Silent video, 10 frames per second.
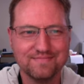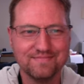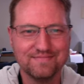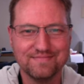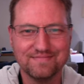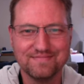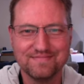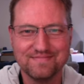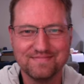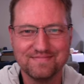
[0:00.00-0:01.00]

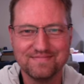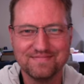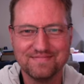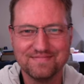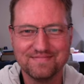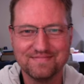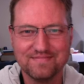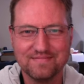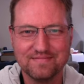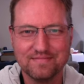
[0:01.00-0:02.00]

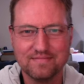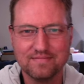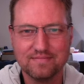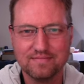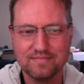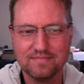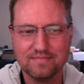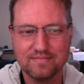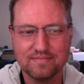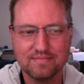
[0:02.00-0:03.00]

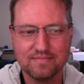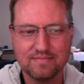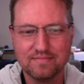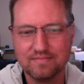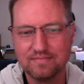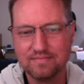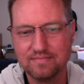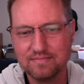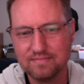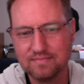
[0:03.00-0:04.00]

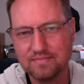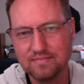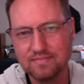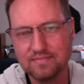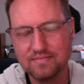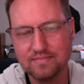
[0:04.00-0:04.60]
(not speaking)